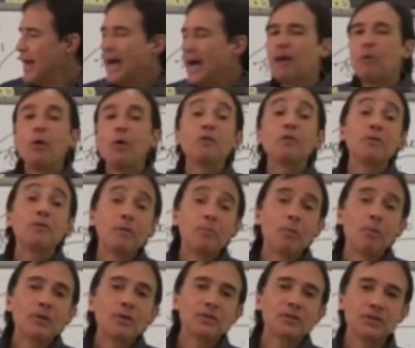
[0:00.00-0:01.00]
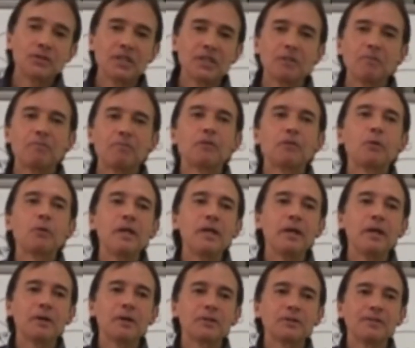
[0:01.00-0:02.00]
I worked for the prison system for 3
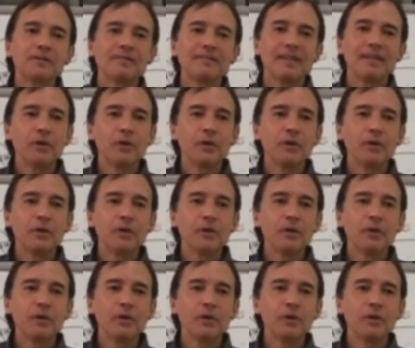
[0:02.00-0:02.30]
years.